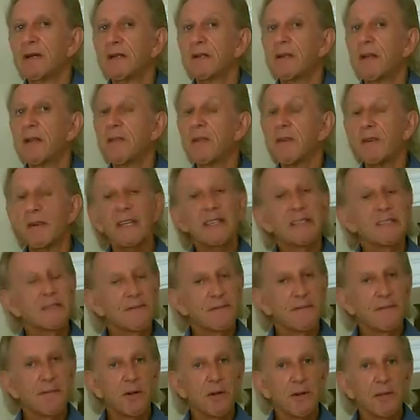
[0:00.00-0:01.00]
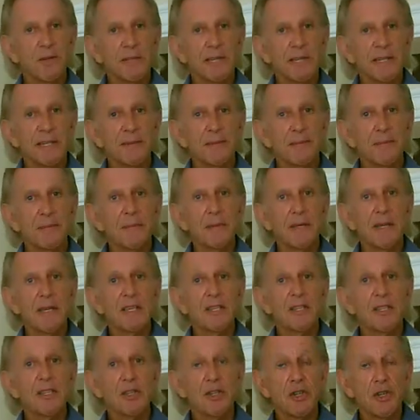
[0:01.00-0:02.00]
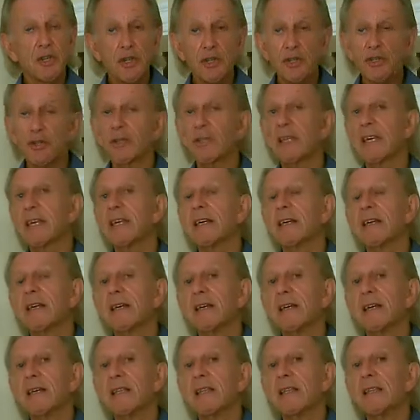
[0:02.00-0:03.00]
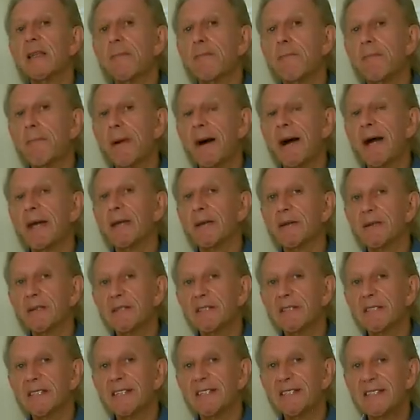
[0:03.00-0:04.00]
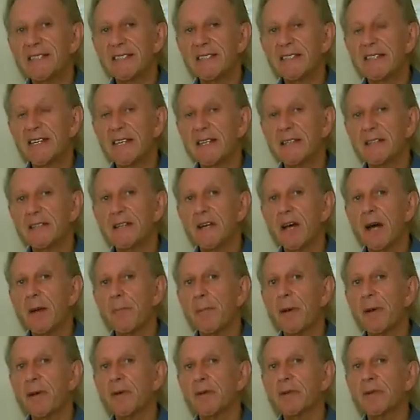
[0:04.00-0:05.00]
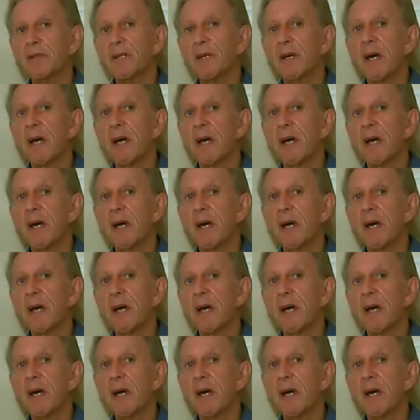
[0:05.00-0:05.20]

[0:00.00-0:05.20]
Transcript: Now the reason for that is usually the buyer's concern about